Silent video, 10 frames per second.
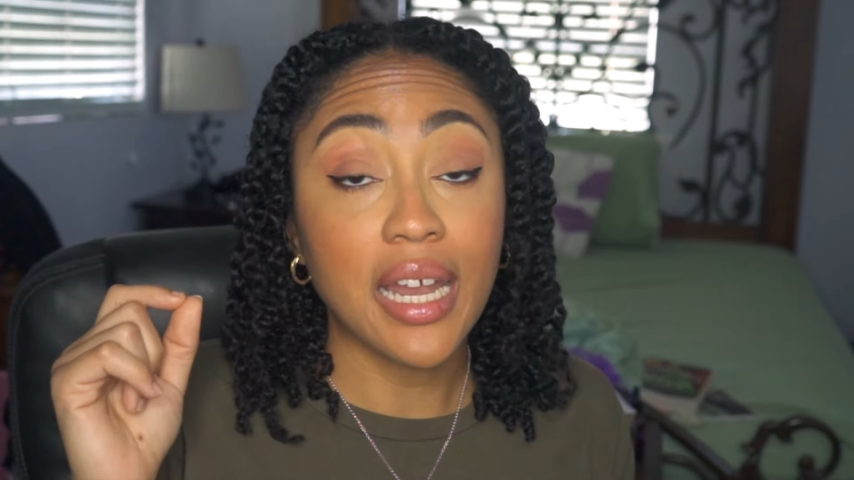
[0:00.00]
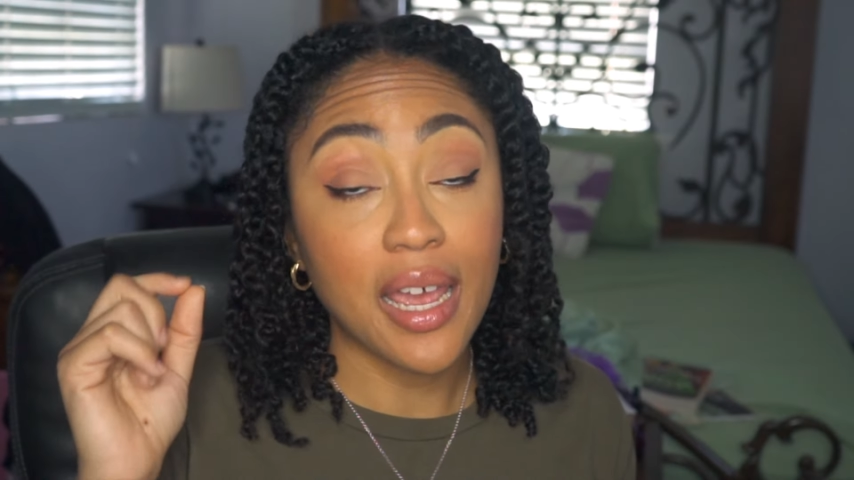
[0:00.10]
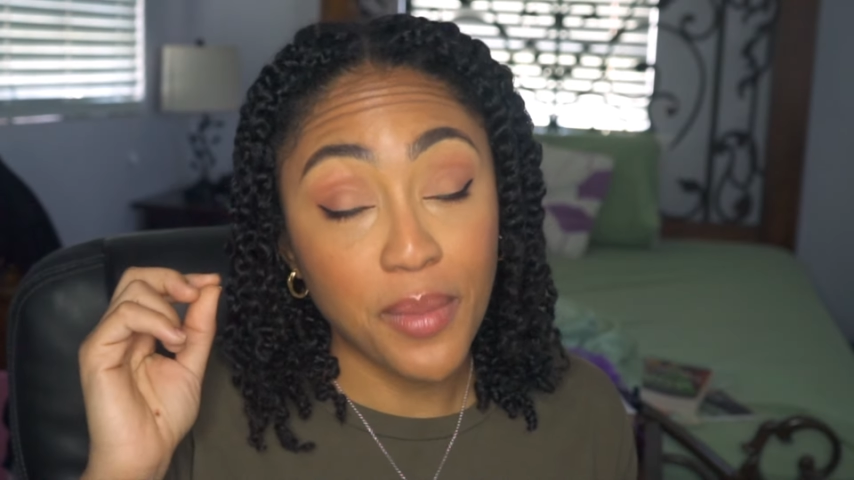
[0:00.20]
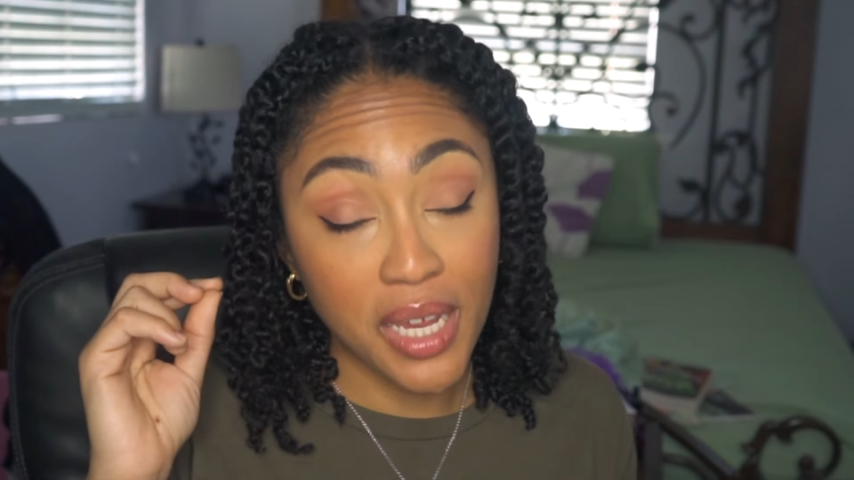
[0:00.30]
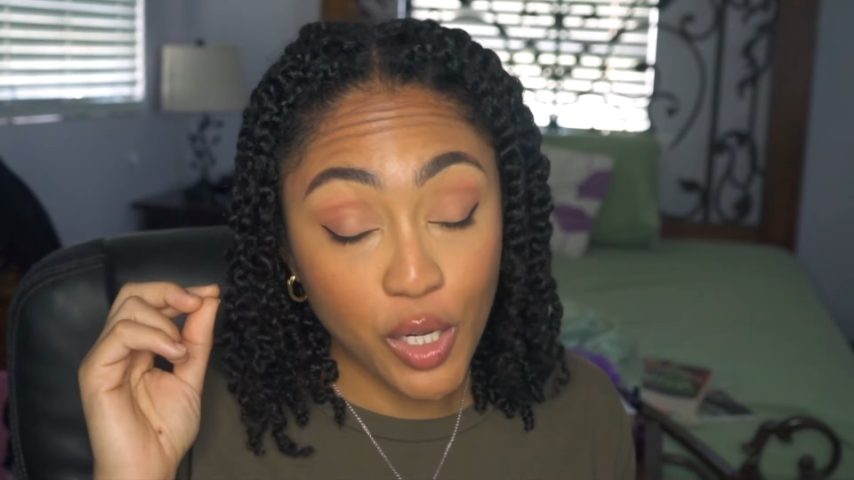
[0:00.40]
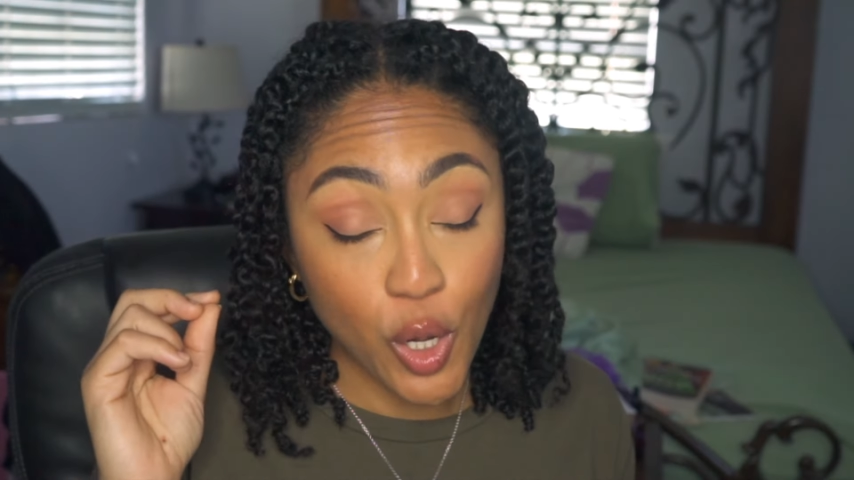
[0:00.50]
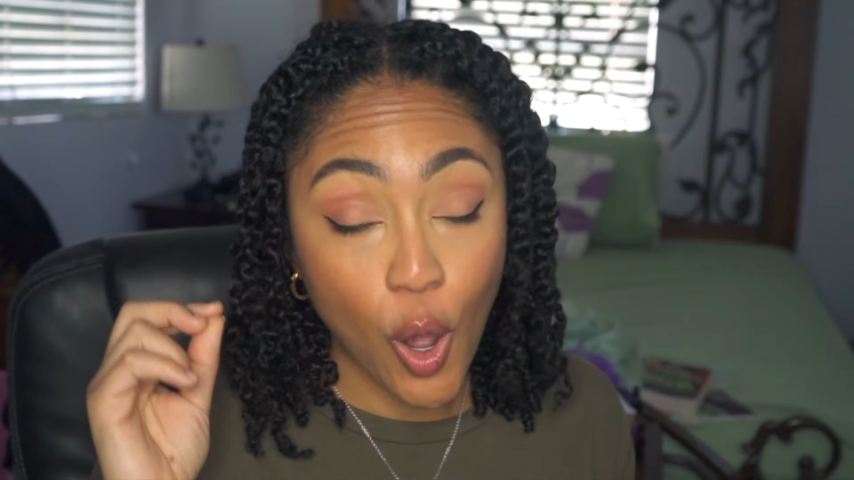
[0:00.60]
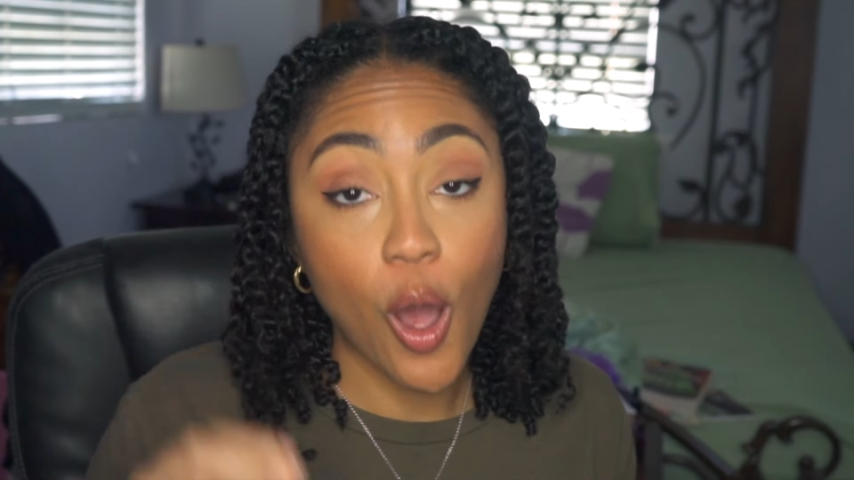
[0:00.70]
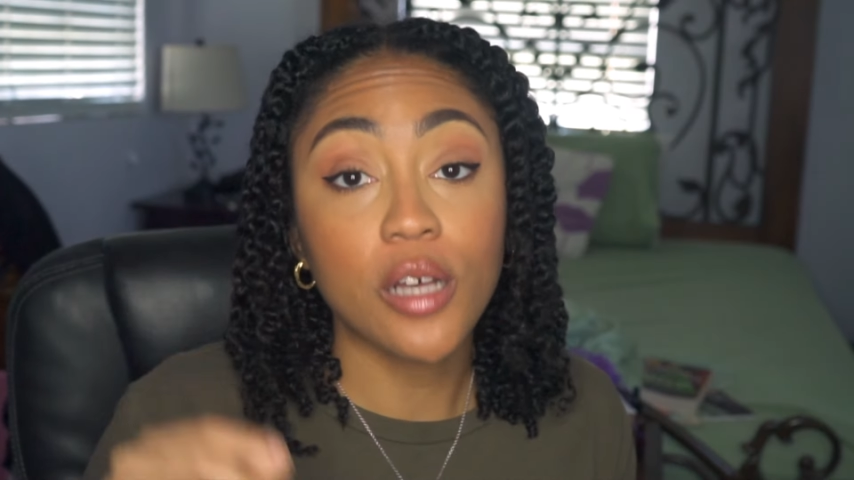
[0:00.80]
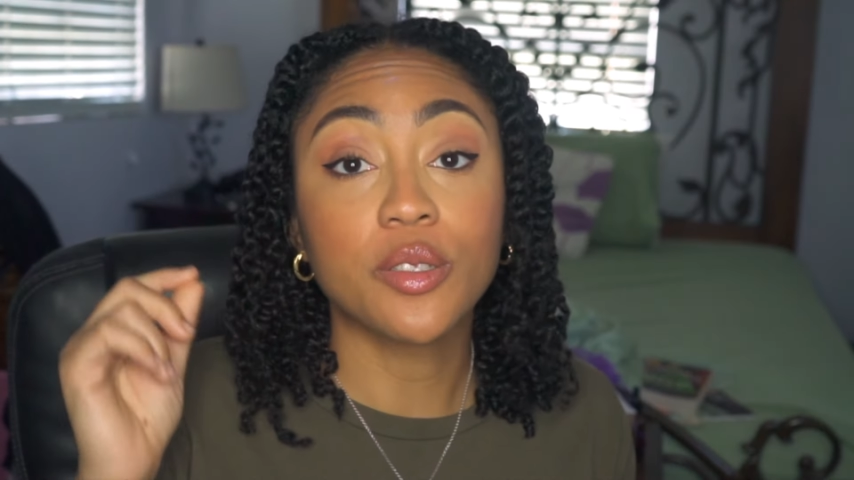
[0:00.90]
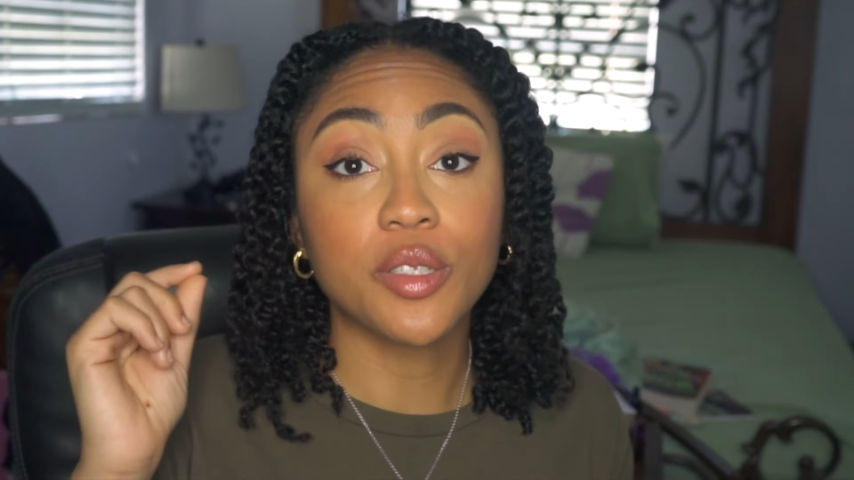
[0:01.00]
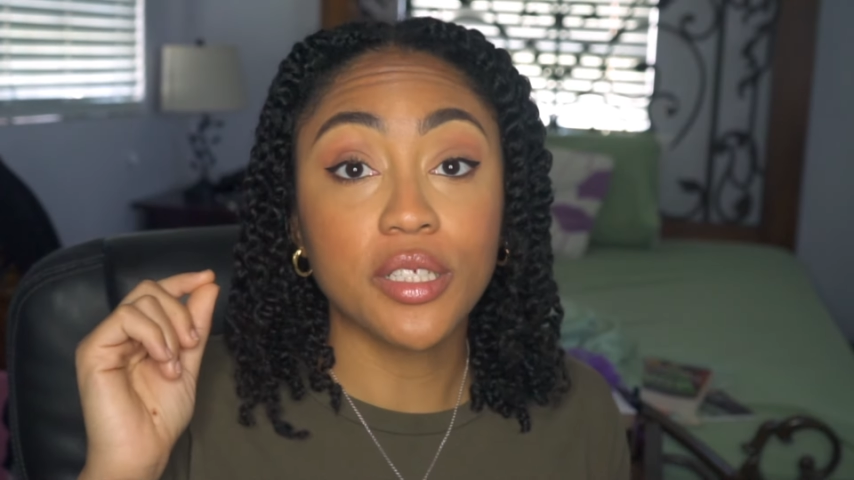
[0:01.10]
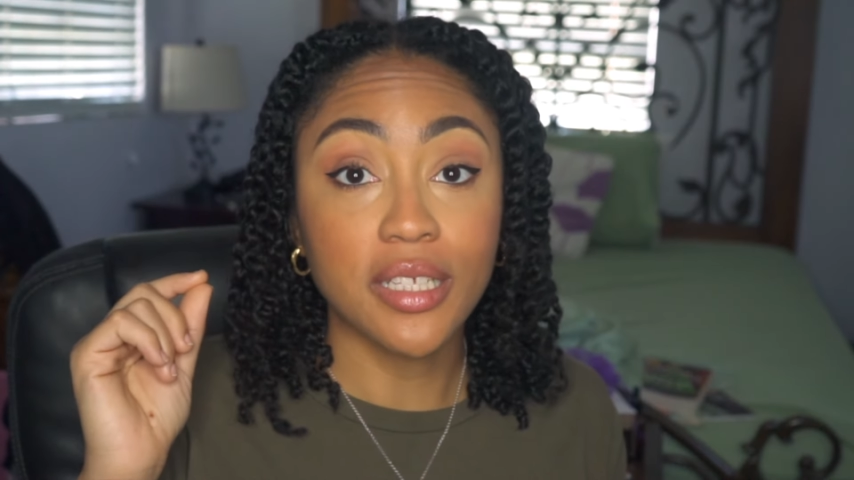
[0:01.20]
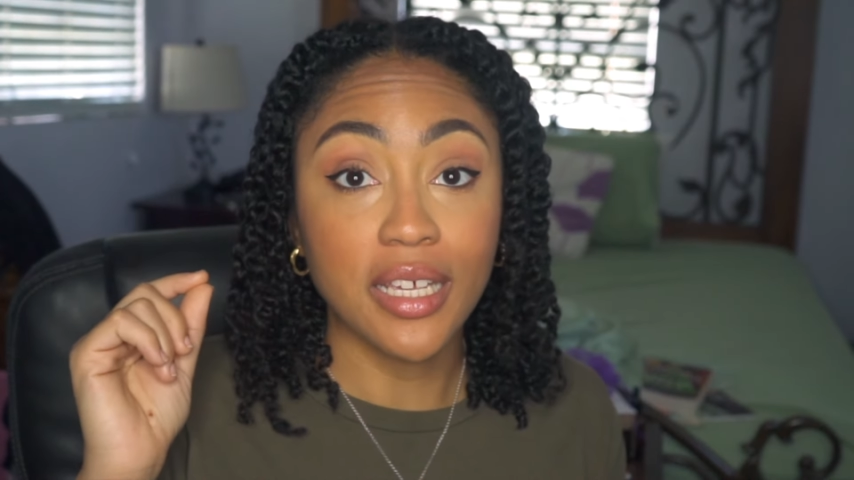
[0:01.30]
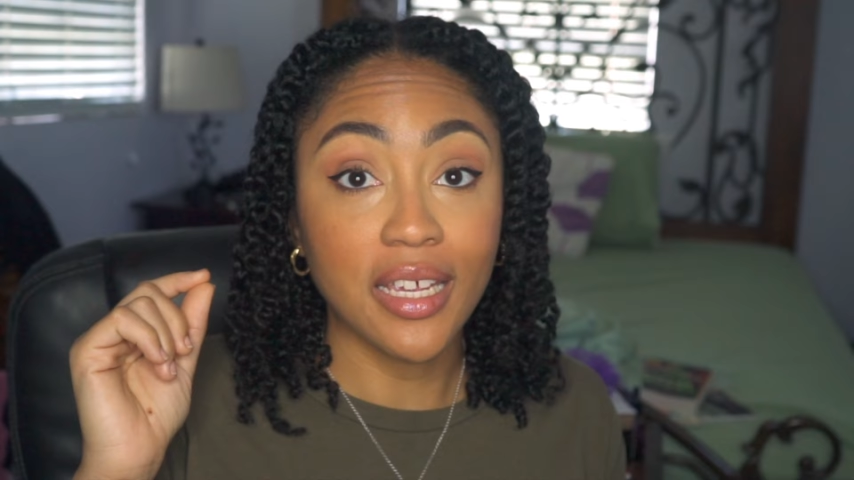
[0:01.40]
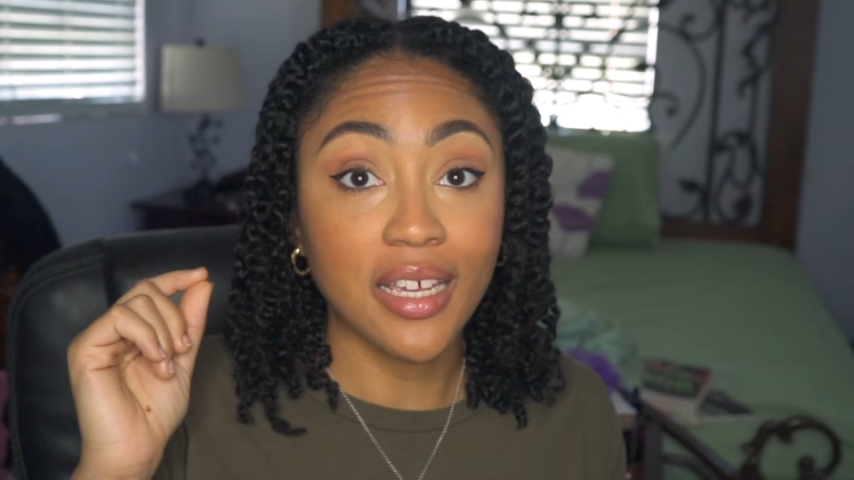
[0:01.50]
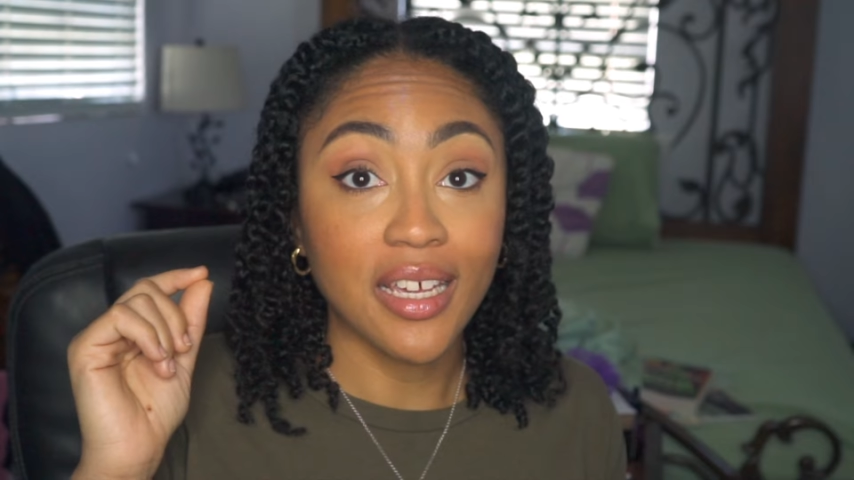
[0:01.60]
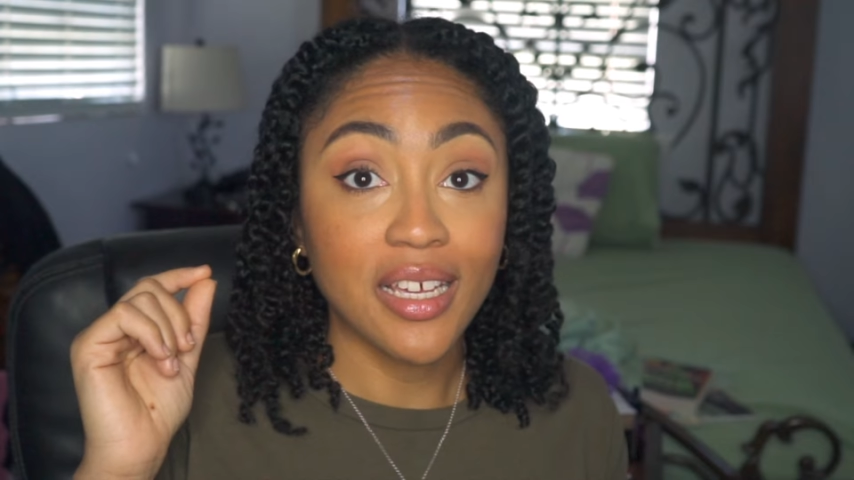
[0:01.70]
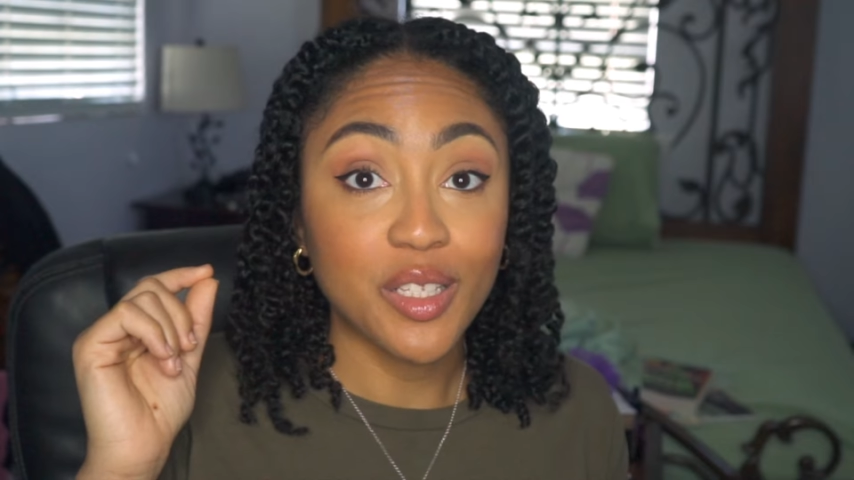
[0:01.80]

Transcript: and I mean constantly,